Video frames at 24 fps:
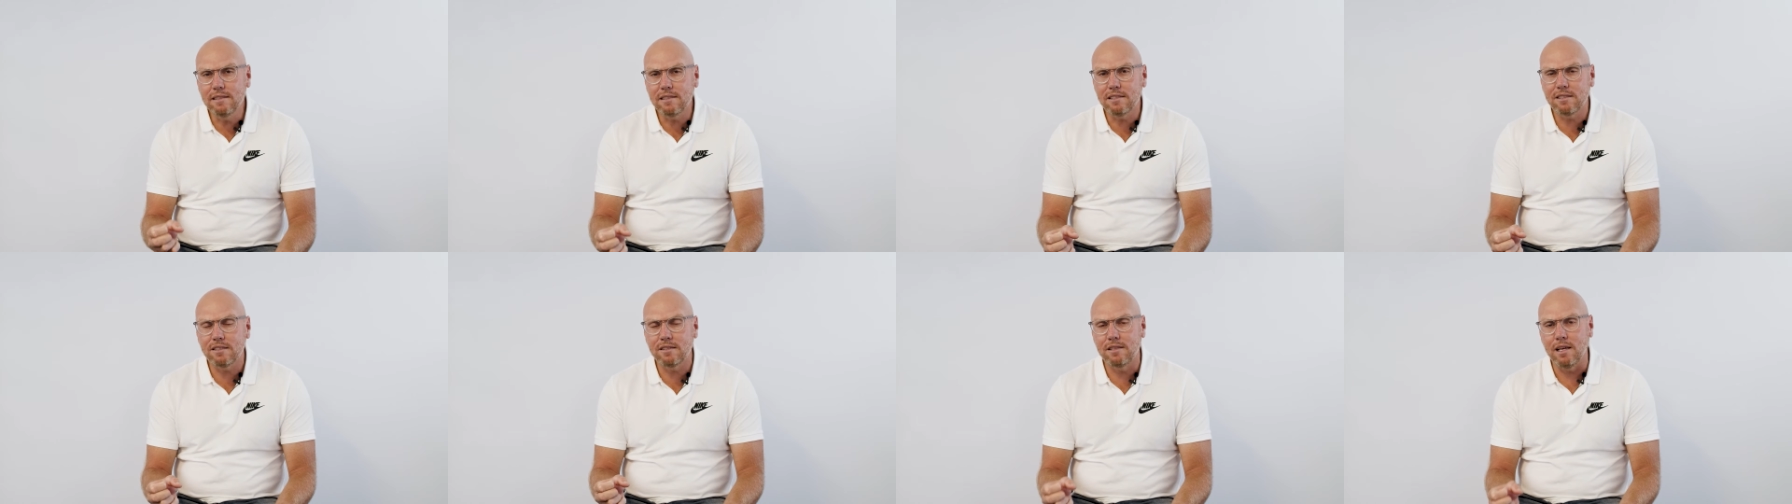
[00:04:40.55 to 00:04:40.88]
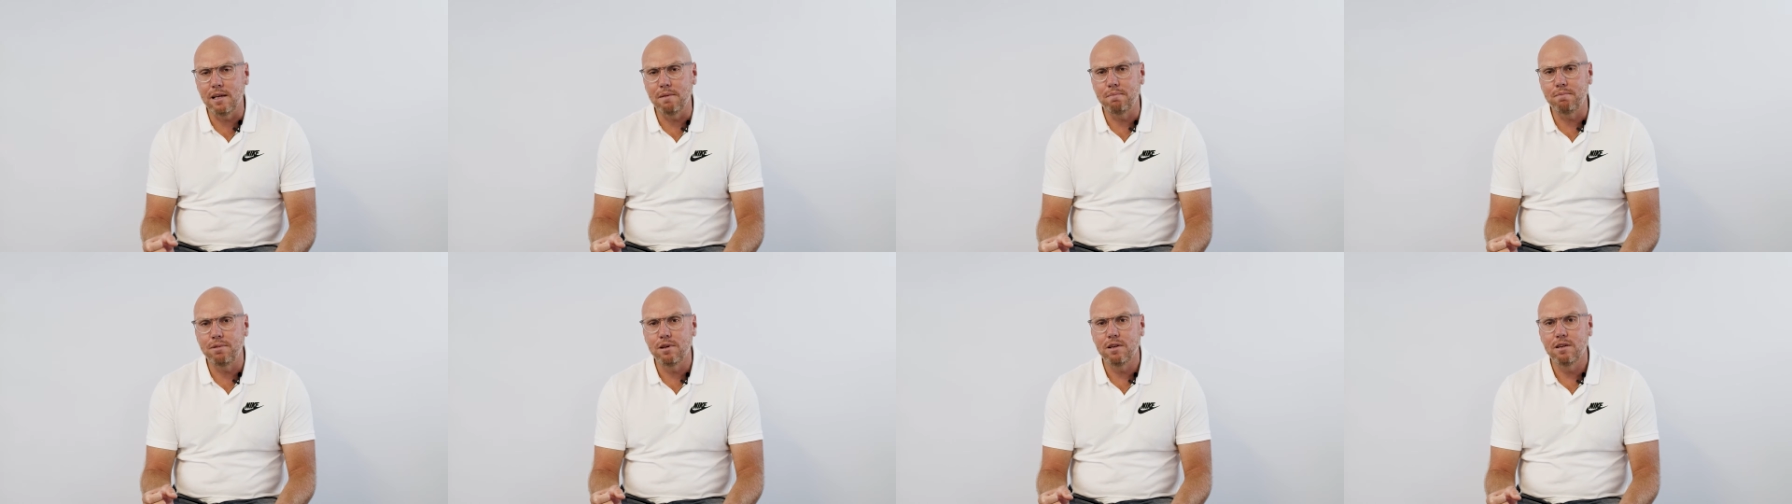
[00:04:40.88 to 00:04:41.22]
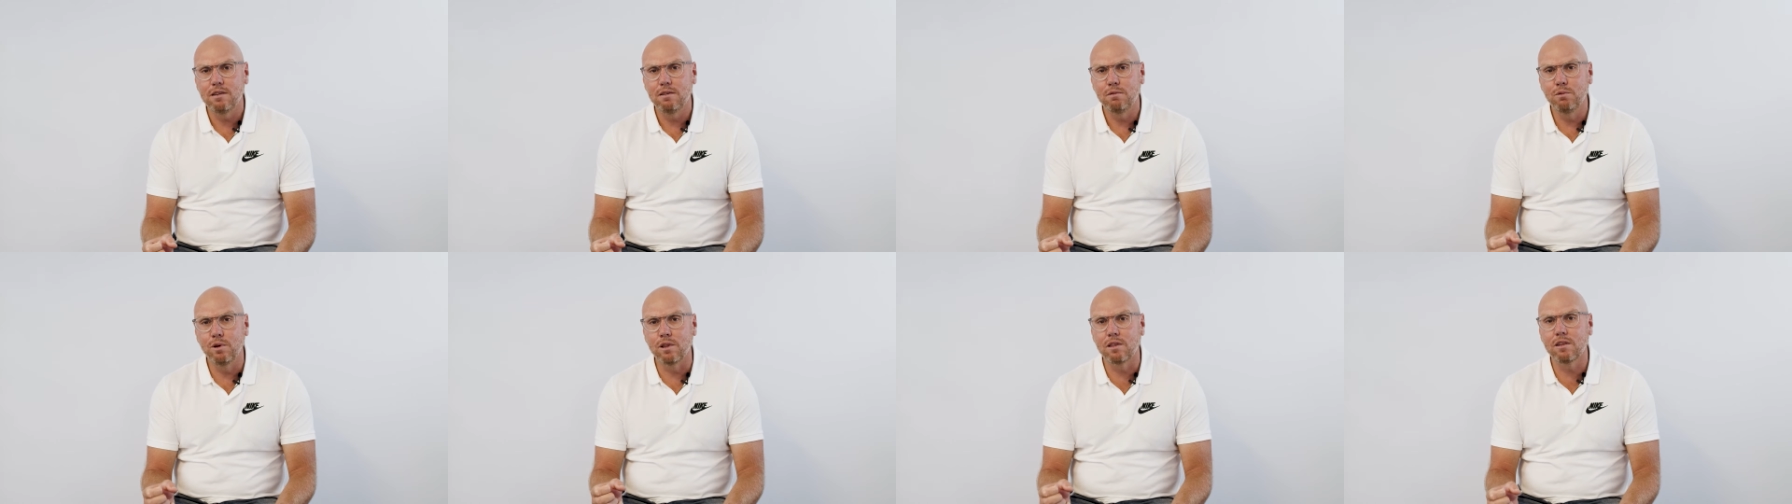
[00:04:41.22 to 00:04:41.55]
step
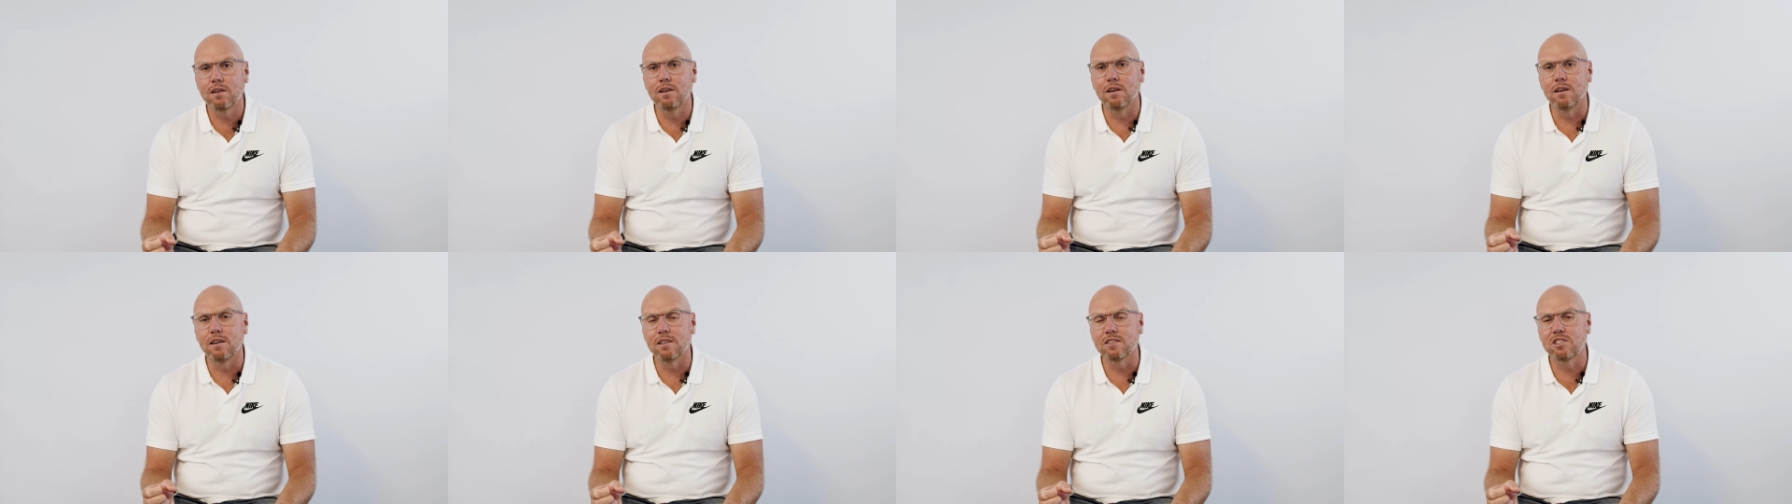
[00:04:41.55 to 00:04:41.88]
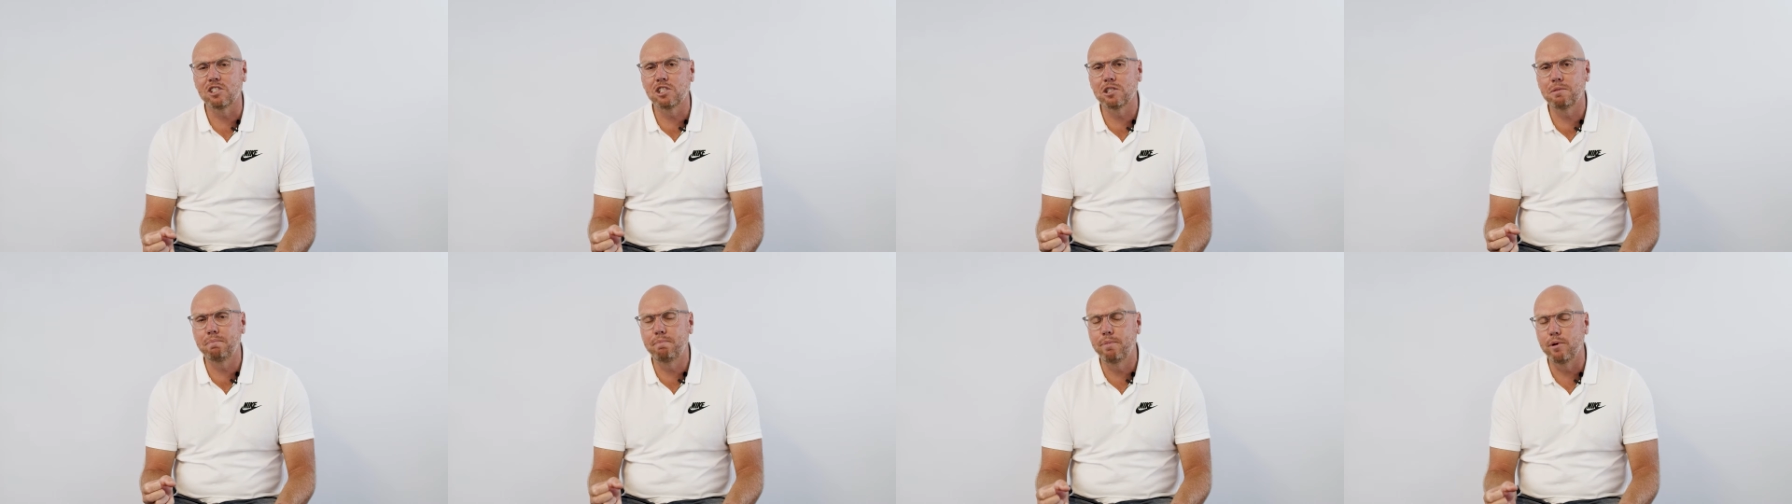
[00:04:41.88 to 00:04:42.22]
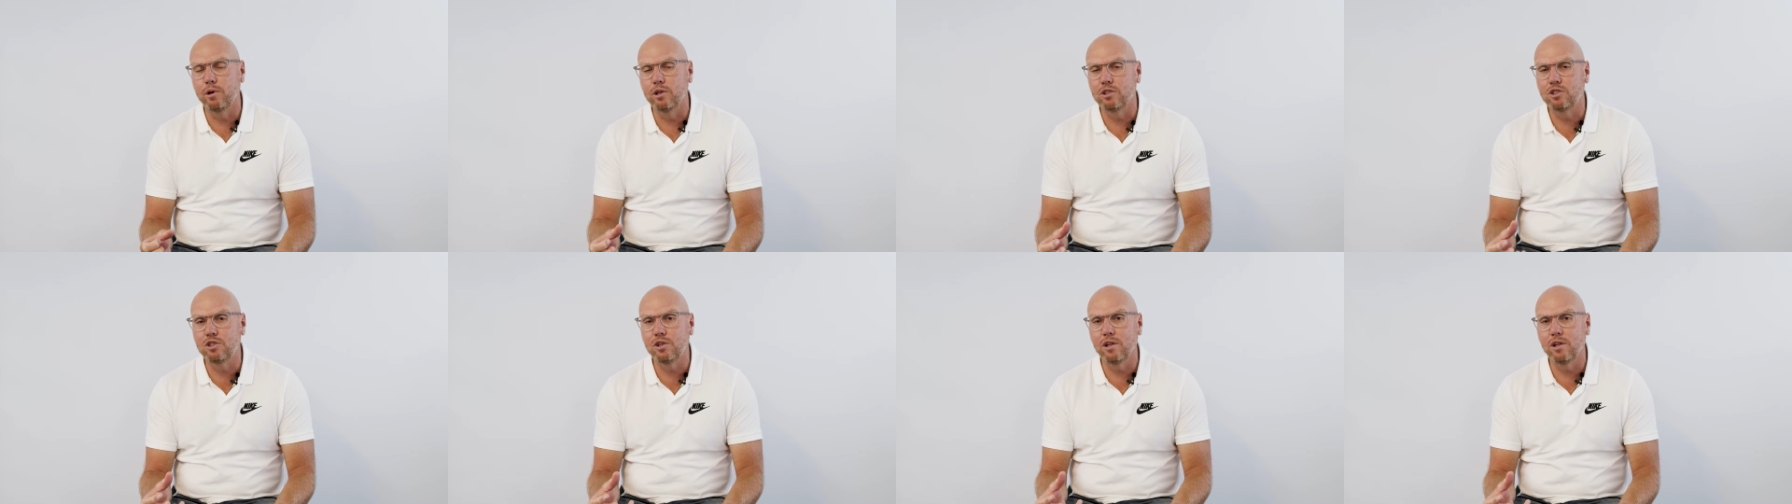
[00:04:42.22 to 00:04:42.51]
with God's Spirit,